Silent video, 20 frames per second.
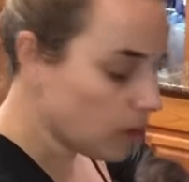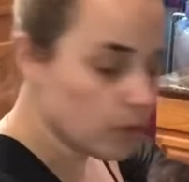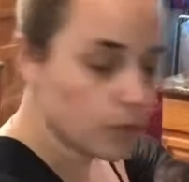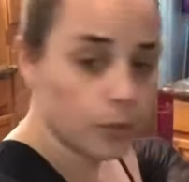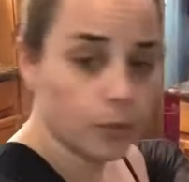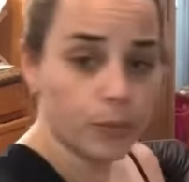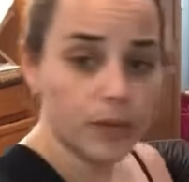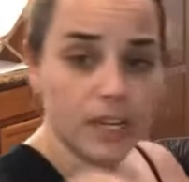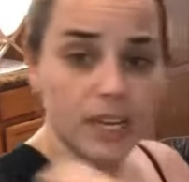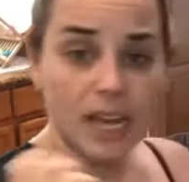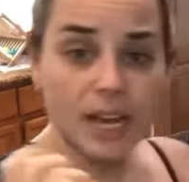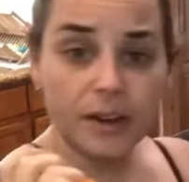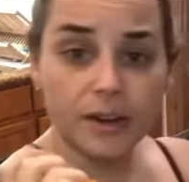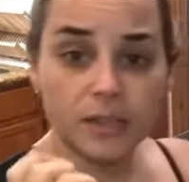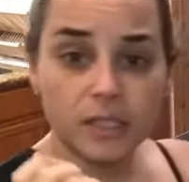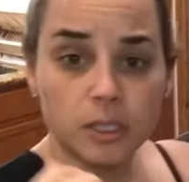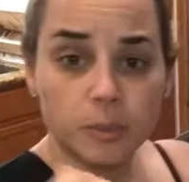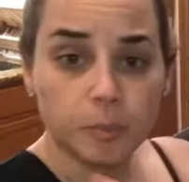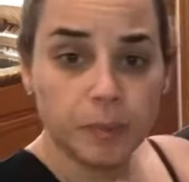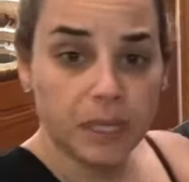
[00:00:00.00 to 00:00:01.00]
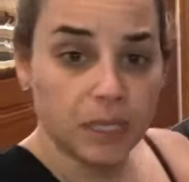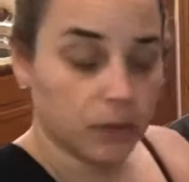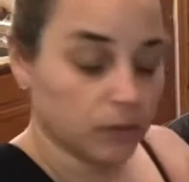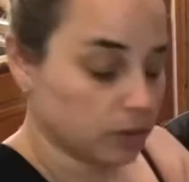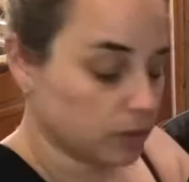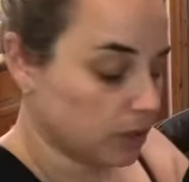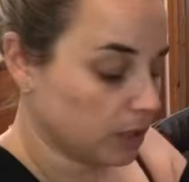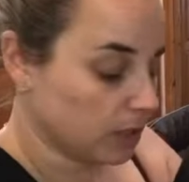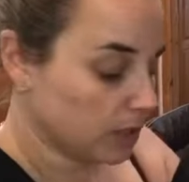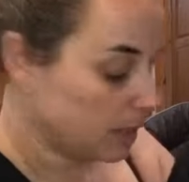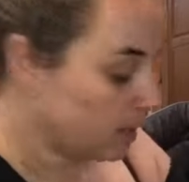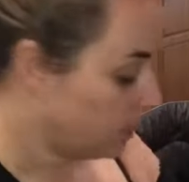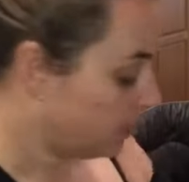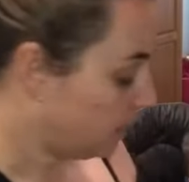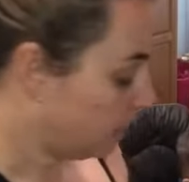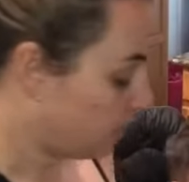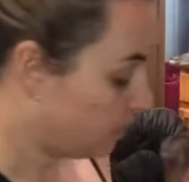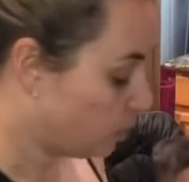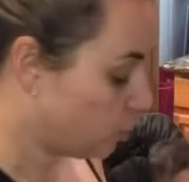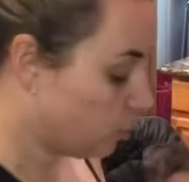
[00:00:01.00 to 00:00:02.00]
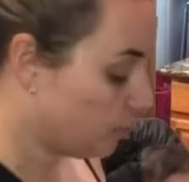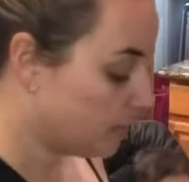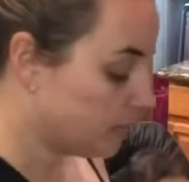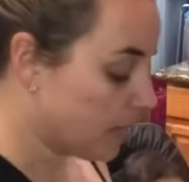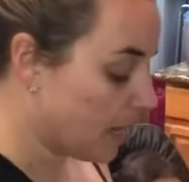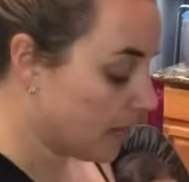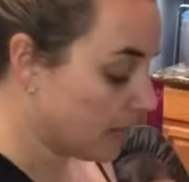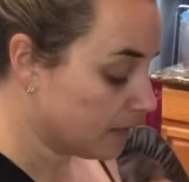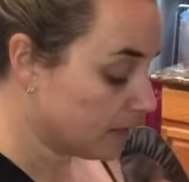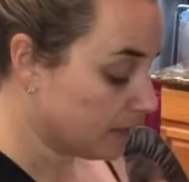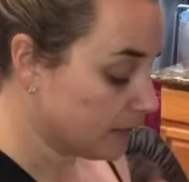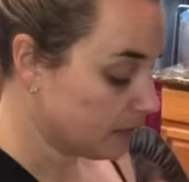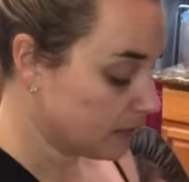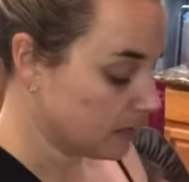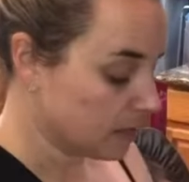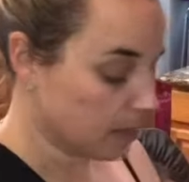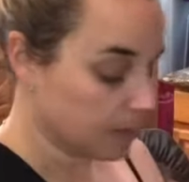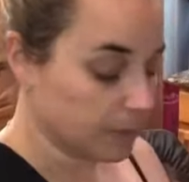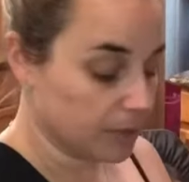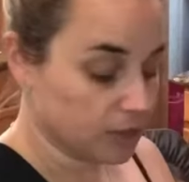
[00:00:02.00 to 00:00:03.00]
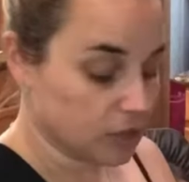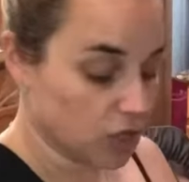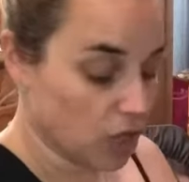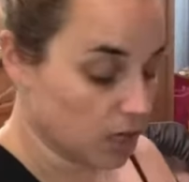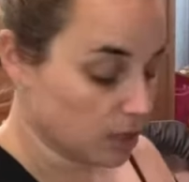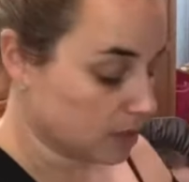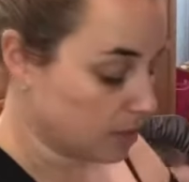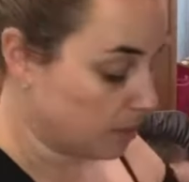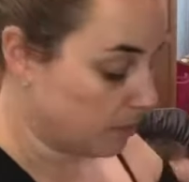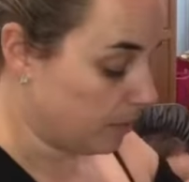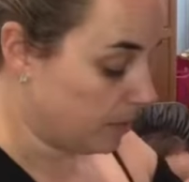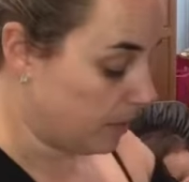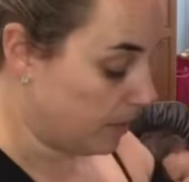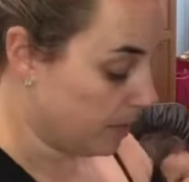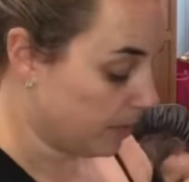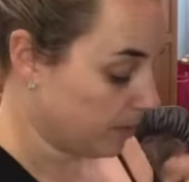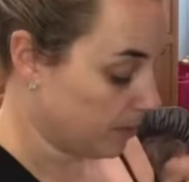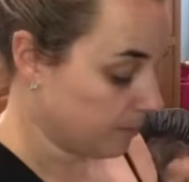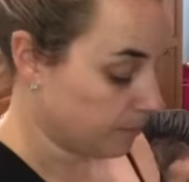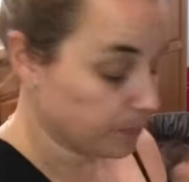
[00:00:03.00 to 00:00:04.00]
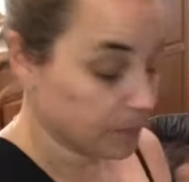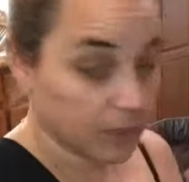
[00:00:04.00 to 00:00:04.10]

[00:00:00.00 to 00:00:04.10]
3 carrots peeled into medallions, and I'm gonna toss them in there.